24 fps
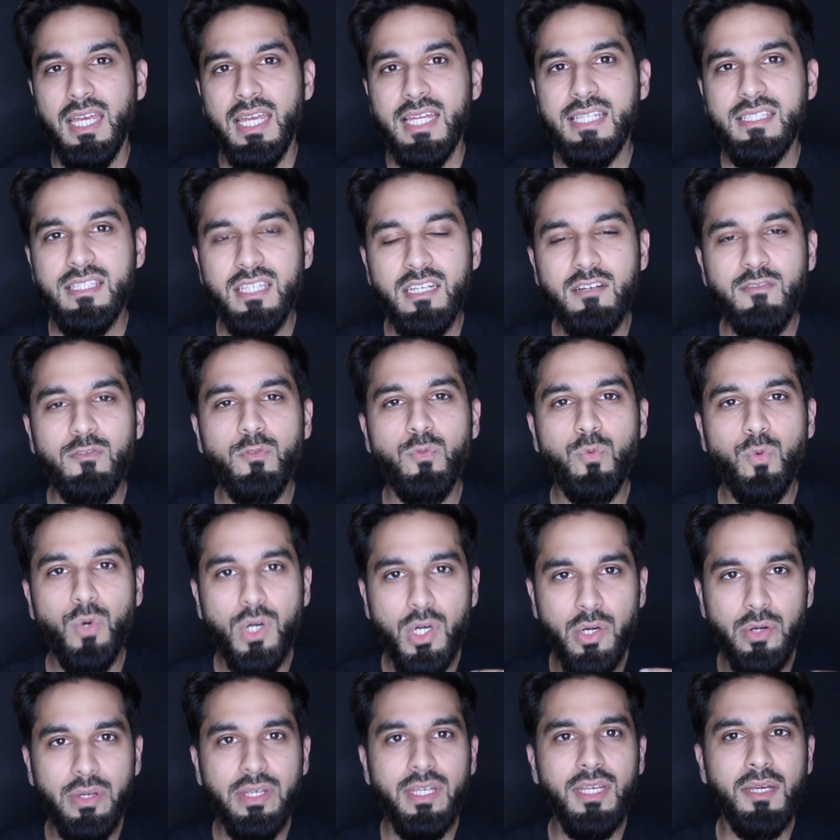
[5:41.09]
instead of
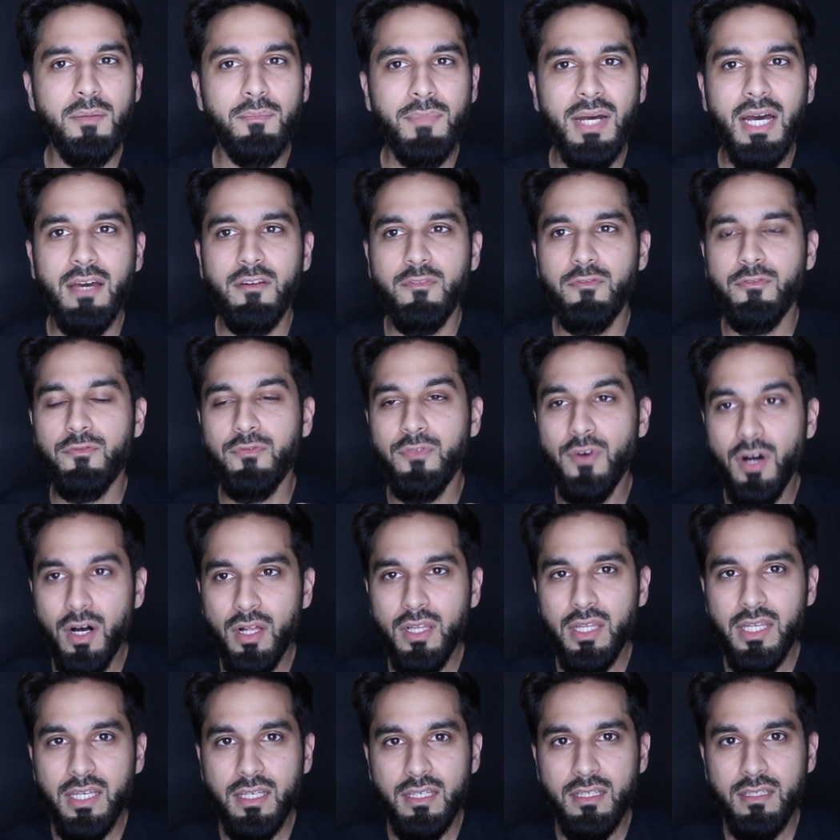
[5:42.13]
worrying about
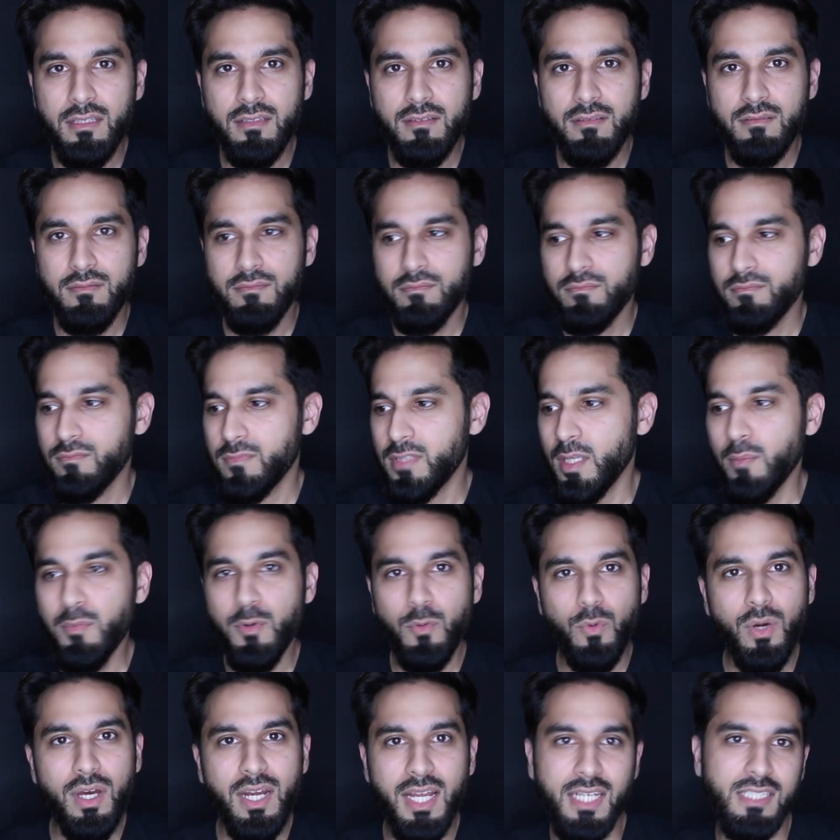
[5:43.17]
falling, number
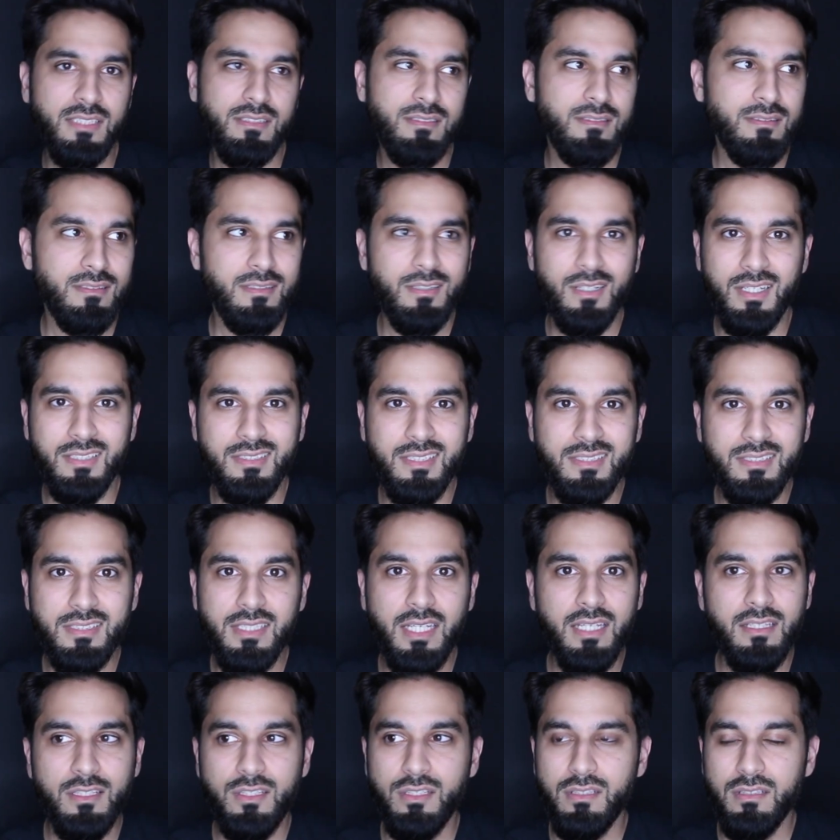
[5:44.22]
one, as you know, as I
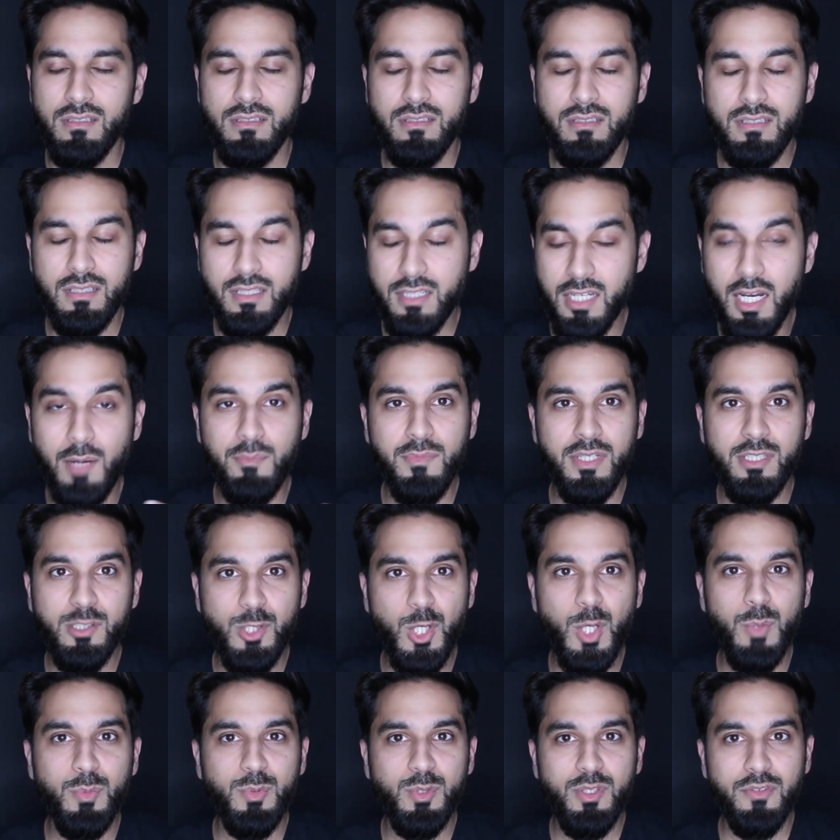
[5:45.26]
said, come to
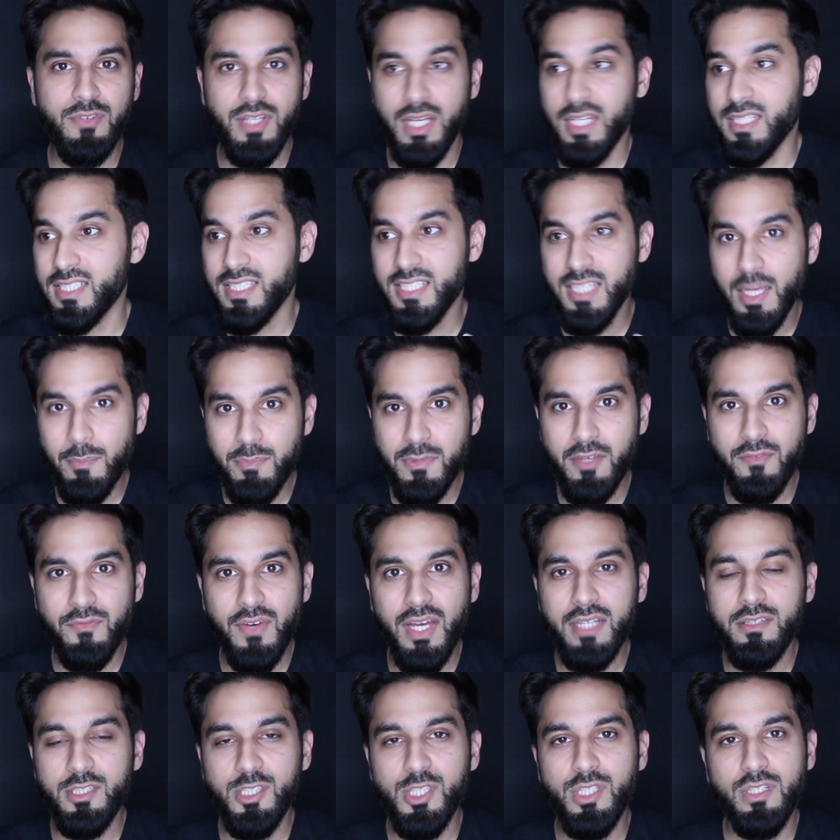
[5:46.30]
terms with it, accept the
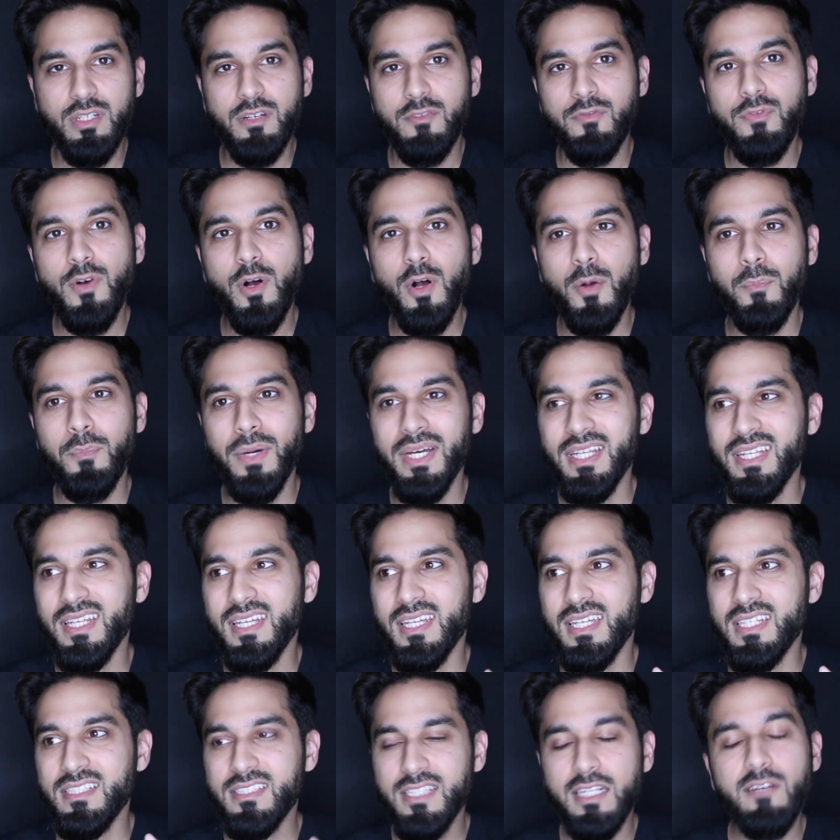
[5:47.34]
fact that you're going to fall.
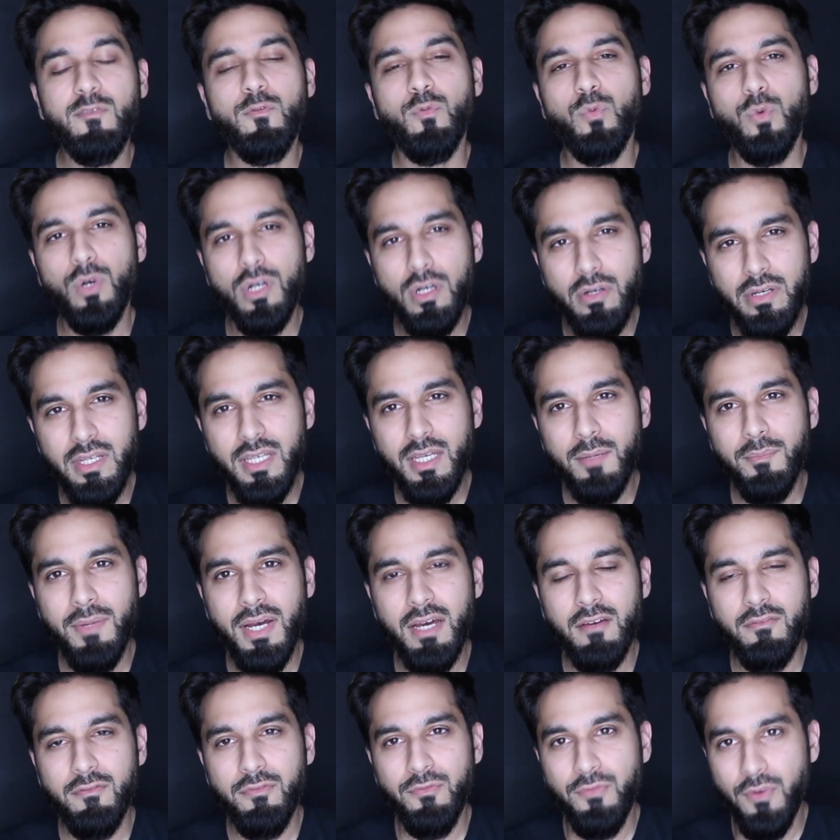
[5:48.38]
But instead of worrying
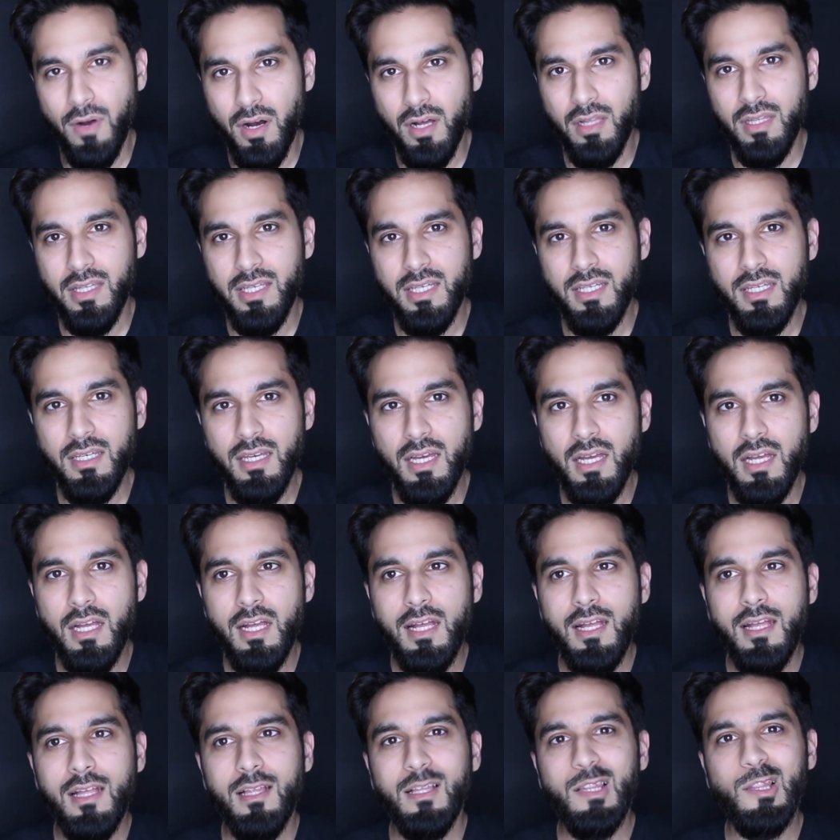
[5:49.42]
about falling,
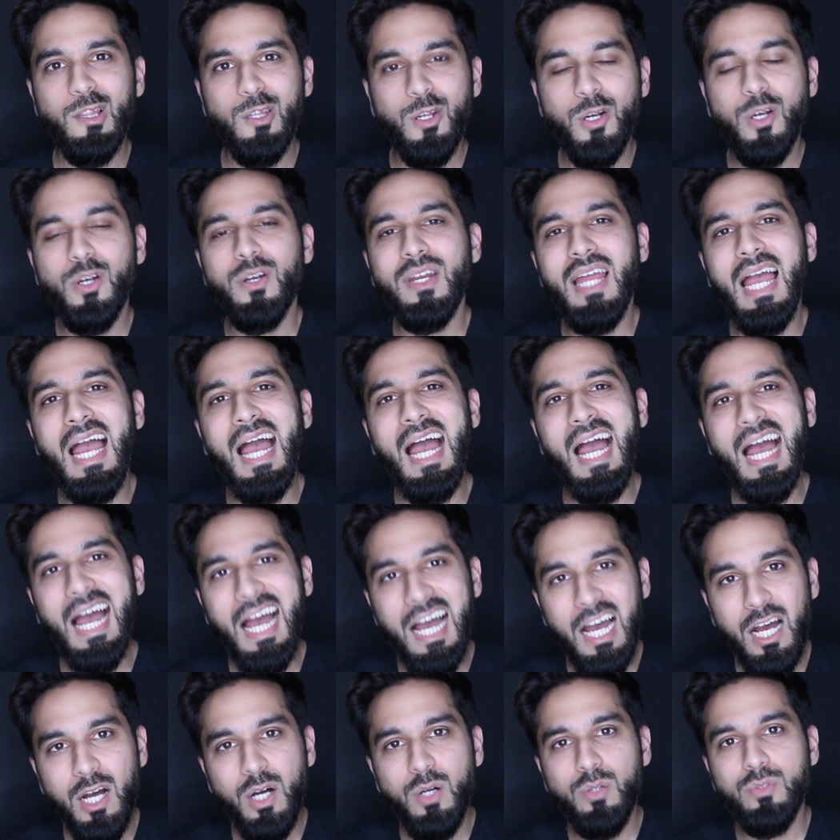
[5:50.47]
learn
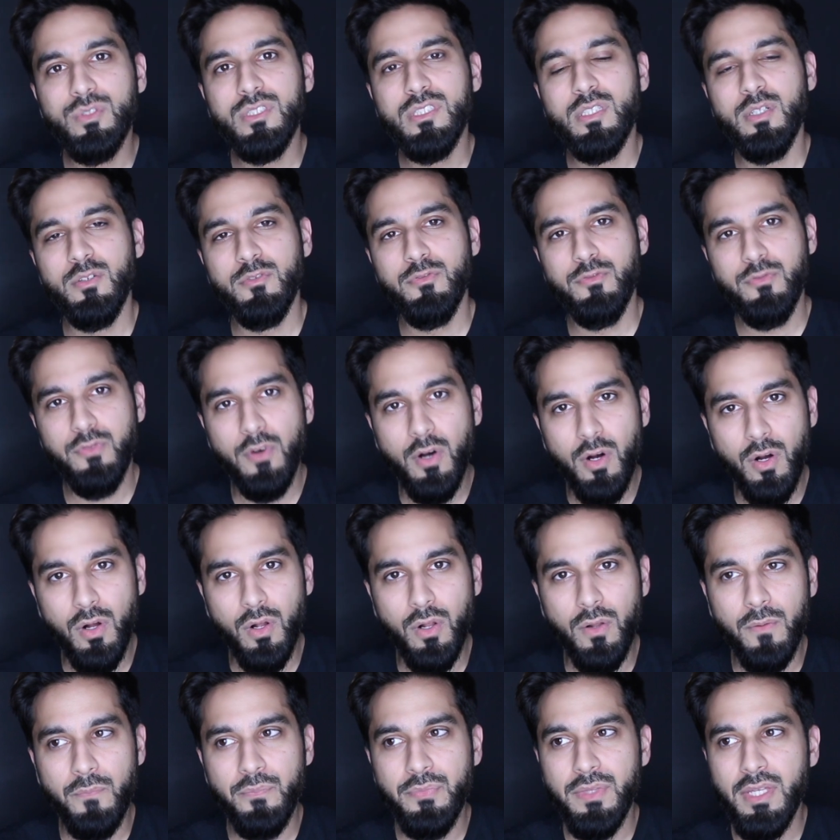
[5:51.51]
how to
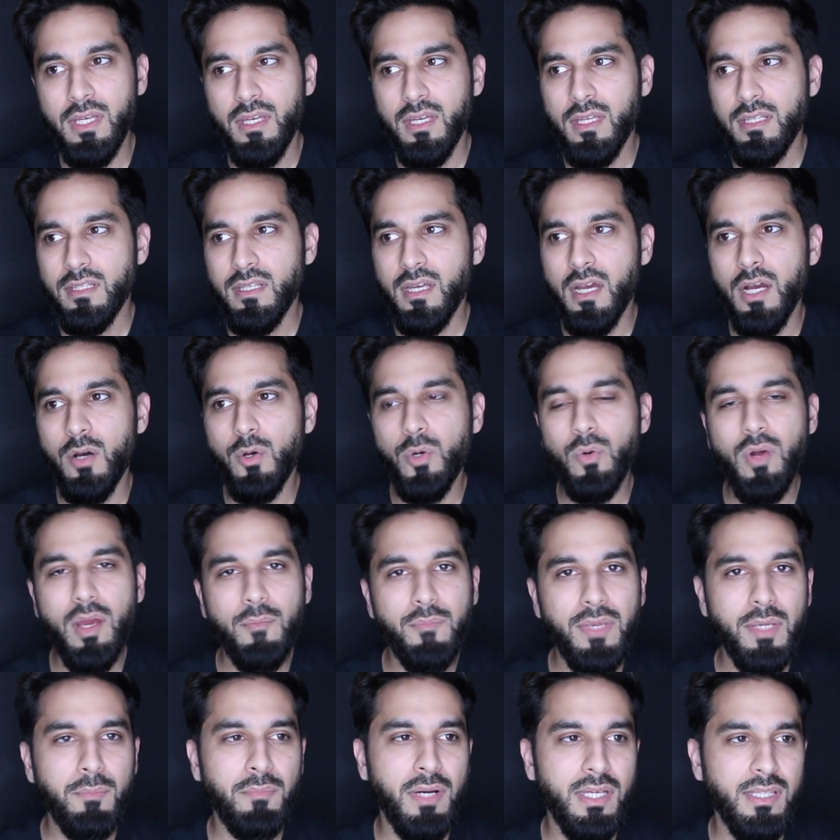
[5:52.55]
fall." Now, what do I
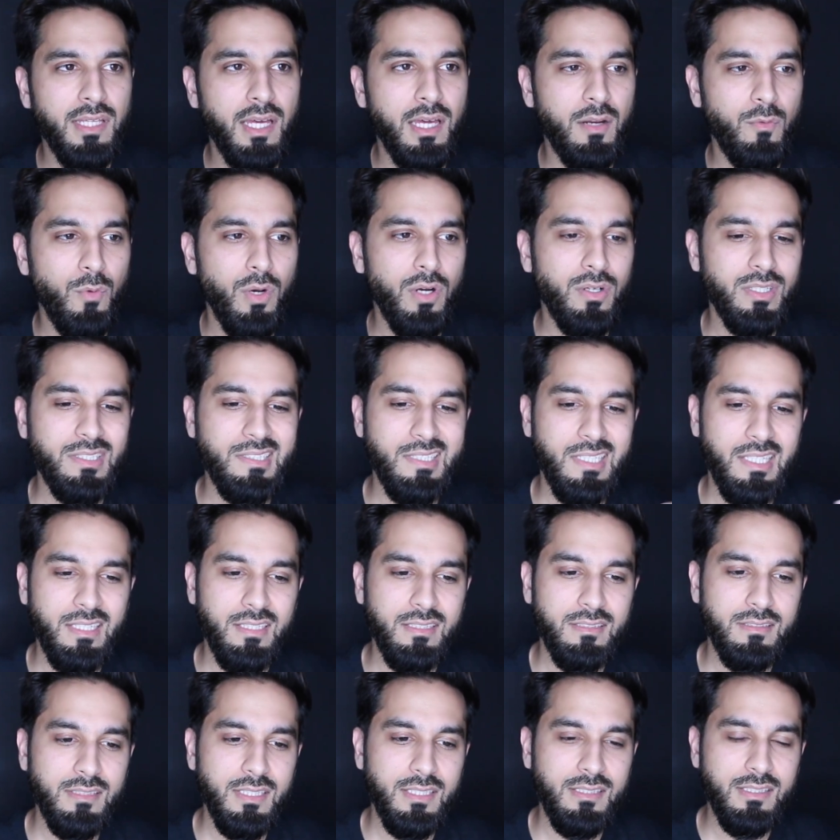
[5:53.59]
mean by that? Well, in
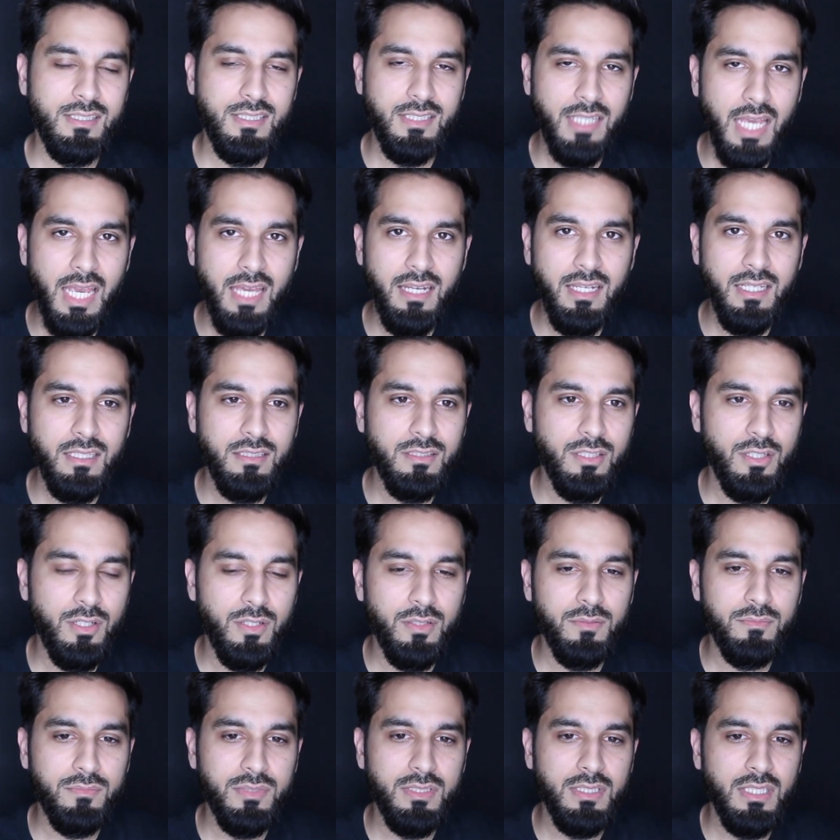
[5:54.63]
in, in skating
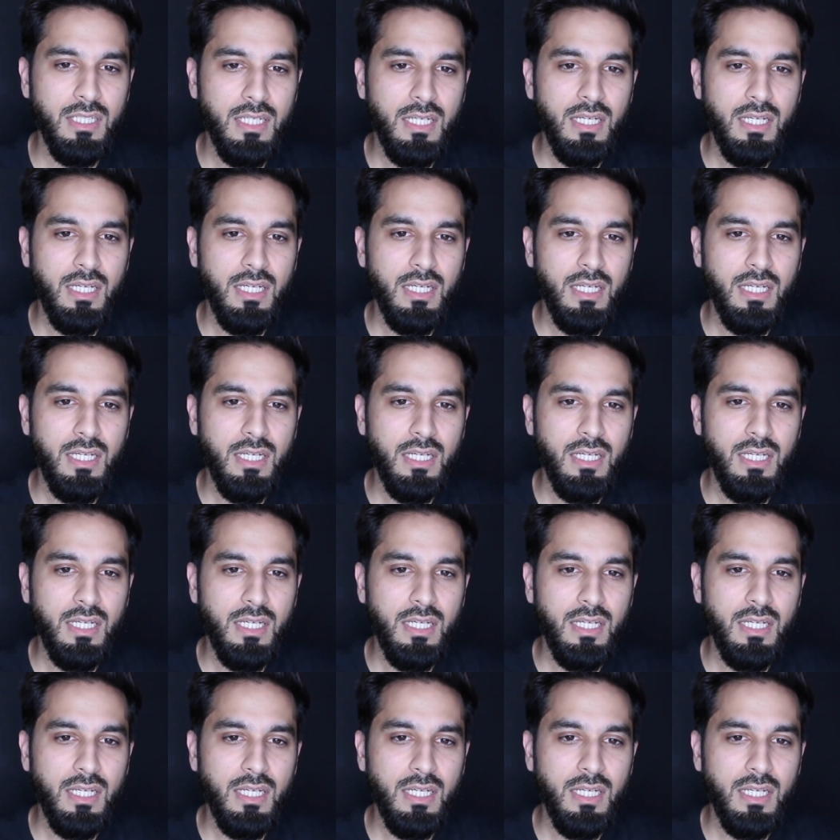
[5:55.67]
terms,